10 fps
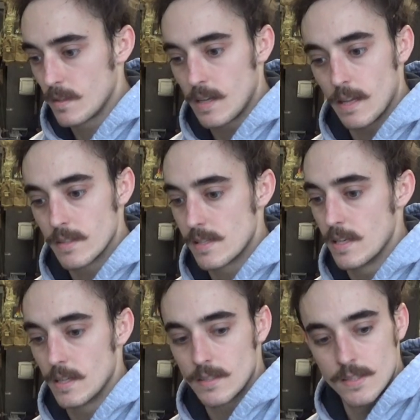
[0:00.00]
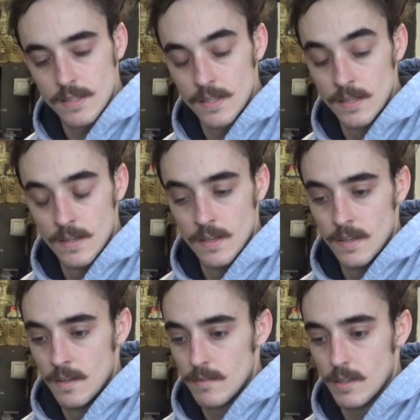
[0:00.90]
calisthenics,
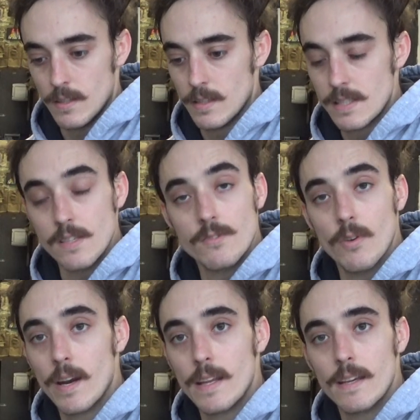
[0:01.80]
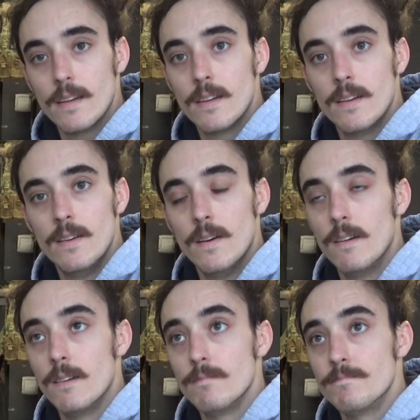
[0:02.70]
done distance running.
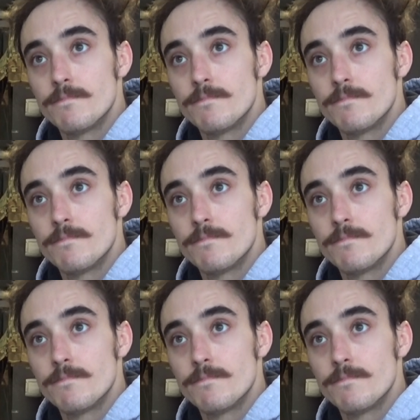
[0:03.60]
I